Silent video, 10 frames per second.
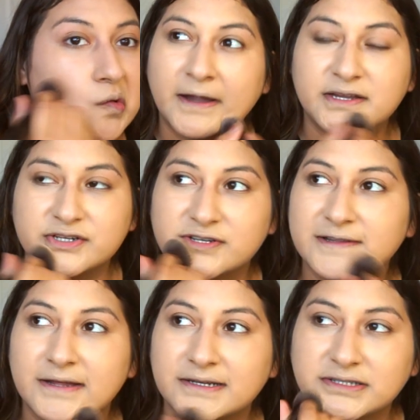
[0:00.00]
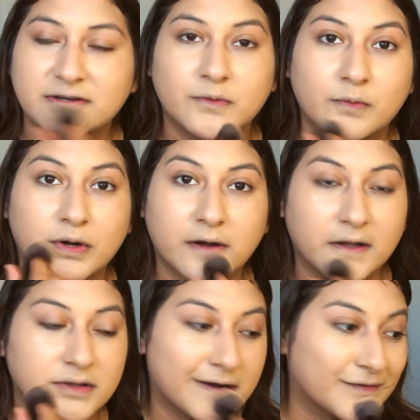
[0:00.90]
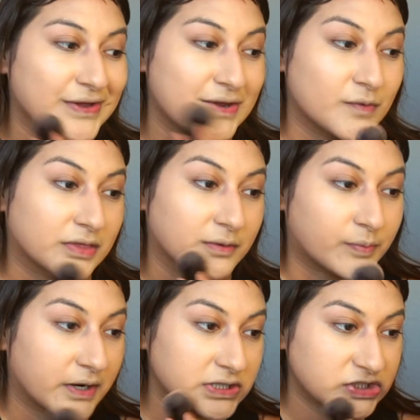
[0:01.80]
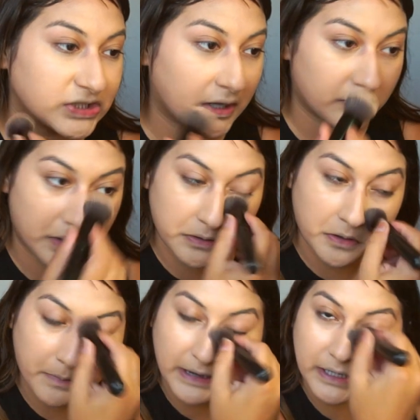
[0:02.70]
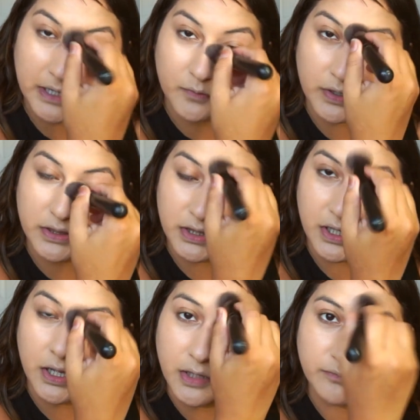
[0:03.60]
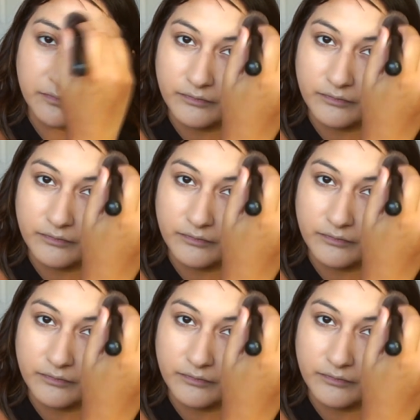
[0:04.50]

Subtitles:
I usually like to work a lot of it in with the brush and then go back in with a